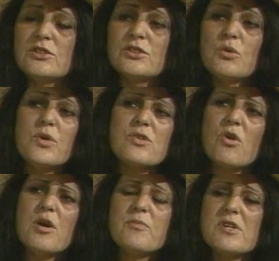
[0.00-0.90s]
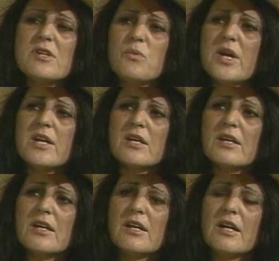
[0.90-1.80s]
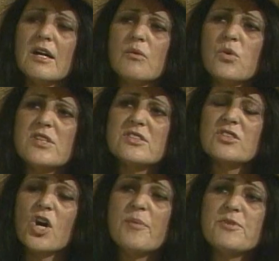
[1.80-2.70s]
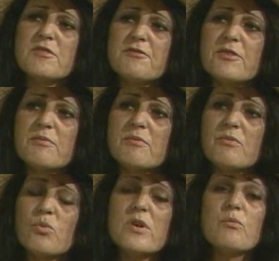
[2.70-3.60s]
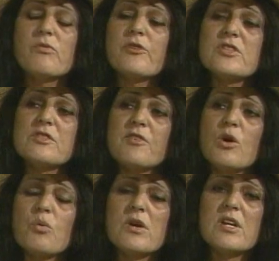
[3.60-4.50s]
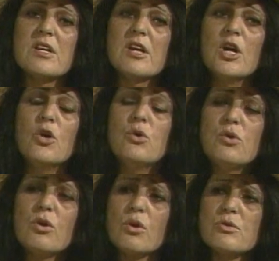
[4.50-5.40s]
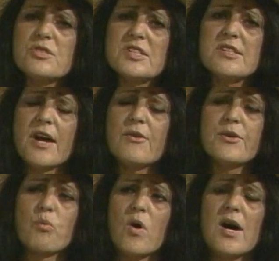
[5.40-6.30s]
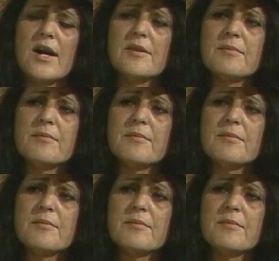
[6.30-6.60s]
So what dropped it away? What stopped it from, first of all, who closed it down and why?